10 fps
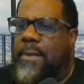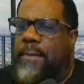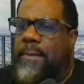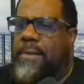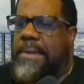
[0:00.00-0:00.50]

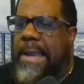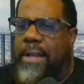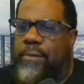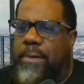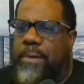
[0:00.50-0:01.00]
this
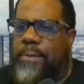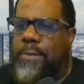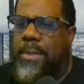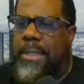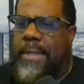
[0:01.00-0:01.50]
address,
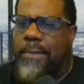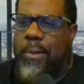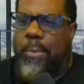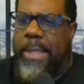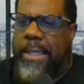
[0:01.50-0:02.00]
but I'd have to go
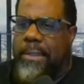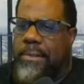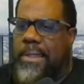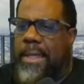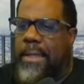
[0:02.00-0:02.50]
back and
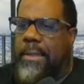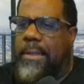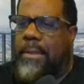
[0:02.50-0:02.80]
check,